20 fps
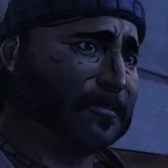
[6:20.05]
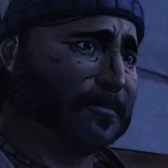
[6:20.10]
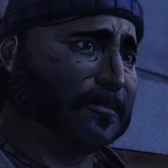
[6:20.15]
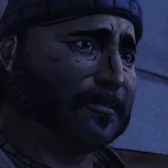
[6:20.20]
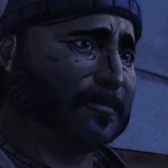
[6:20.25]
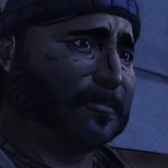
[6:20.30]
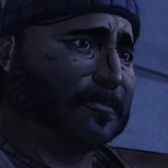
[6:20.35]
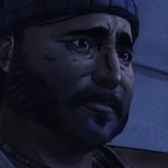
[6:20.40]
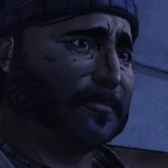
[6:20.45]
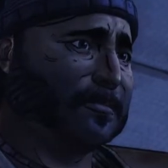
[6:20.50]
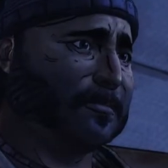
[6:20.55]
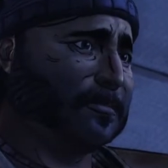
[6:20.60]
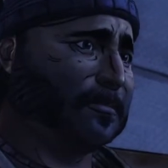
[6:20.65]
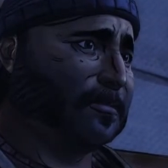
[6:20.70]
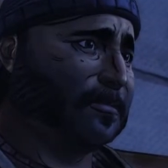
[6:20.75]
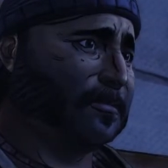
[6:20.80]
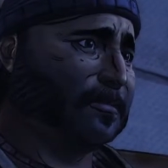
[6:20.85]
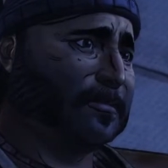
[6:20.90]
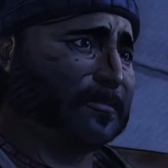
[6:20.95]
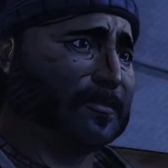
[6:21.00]
I mean, I don't even know
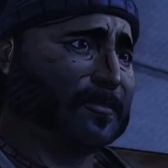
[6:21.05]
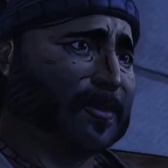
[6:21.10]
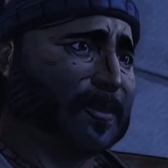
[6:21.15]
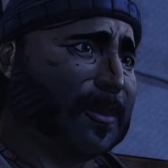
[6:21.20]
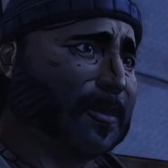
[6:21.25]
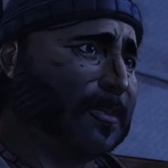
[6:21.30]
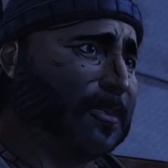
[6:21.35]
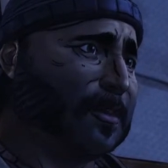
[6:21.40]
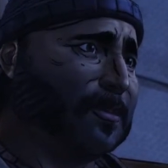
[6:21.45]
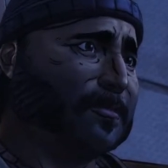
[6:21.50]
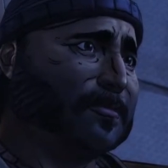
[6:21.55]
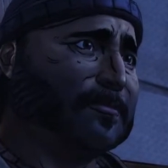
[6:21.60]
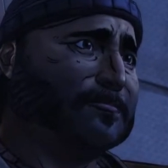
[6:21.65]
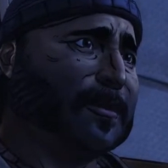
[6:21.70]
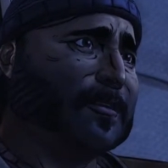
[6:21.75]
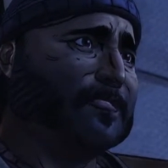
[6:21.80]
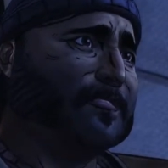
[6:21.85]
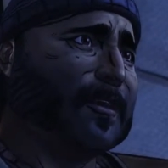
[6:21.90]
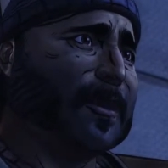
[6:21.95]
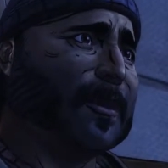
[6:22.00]
his name. He saw that look
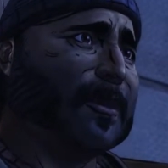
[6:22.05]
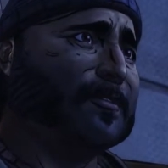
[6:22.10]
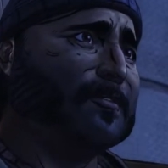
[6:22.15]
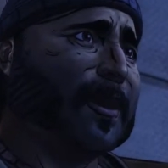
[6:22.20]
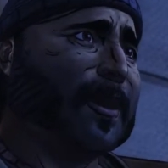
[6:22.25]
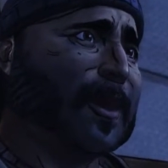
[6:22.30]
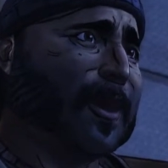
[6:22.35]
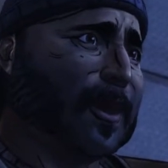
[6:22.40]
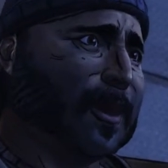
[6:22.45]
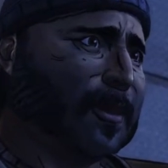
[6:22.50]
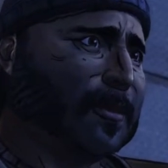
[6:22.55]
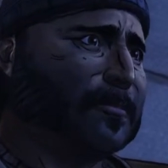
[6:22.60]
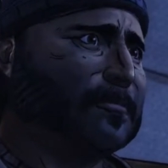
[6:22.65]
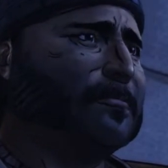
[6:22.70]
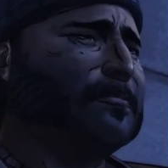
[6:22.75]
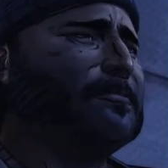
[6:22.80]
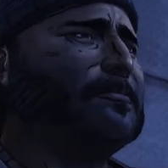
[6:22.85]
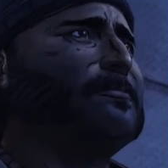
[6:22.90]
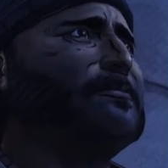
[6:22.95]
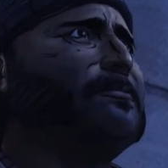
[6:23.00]
on my face. I only know
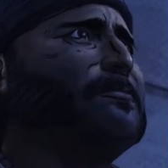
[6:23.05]
Pete.